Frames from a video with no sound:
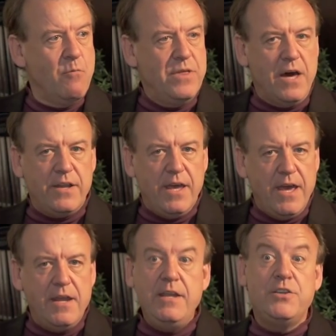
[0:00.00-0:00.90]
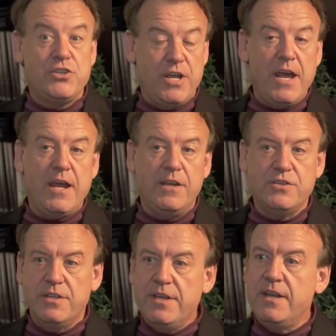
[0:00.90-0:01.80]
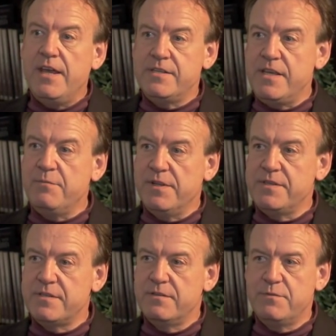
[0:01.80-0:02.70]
without any change in the DNA sequence.